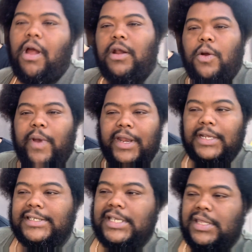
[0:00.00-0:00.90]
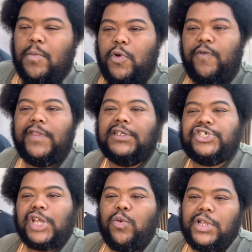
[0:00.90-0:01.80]
on our way to see the movie The
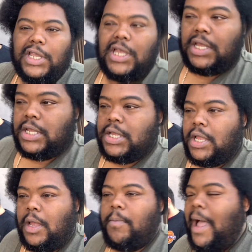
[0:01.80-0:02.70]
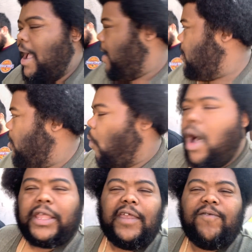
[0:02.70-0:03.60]
Joker by
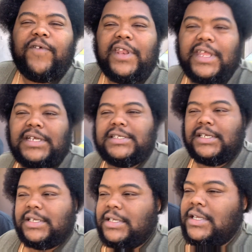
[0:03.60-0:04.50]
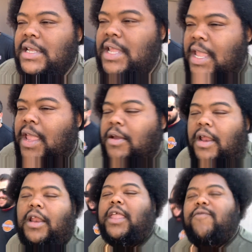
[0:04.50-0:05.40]
Joaquin Phoenix. I'm
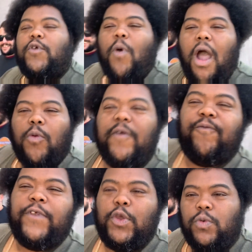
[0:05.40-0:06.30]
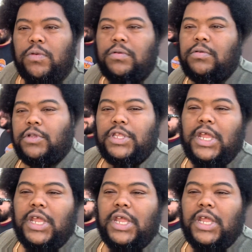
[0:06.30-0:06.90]
gonna give you a review, you